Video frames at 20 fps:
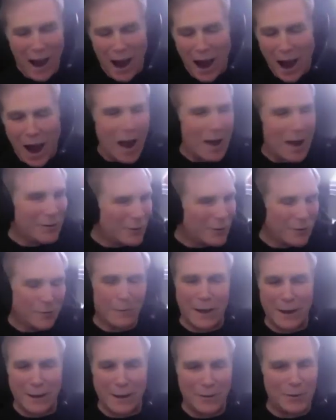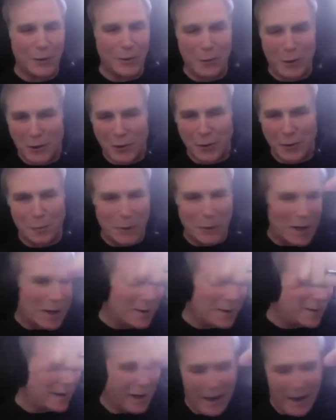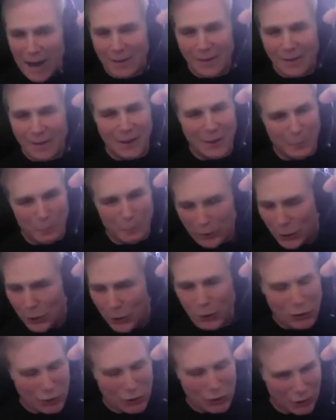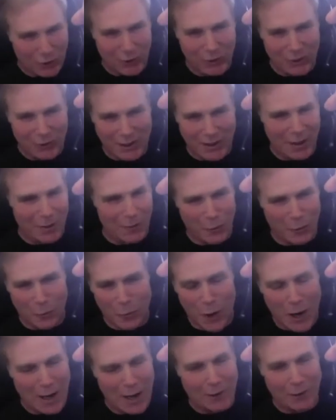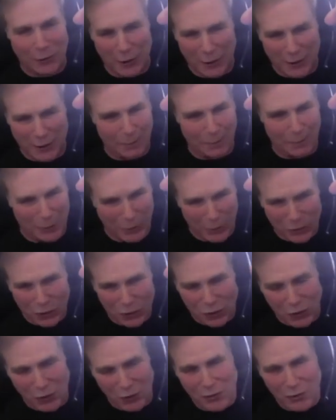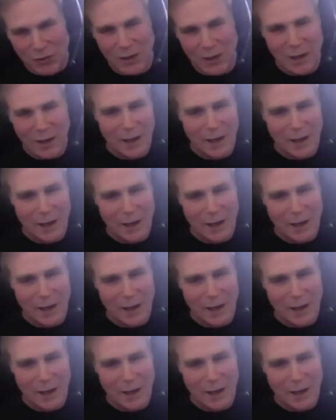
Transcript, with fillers: I just made 200 bucks and I got these blue shoes and they were wild looking blue shoes.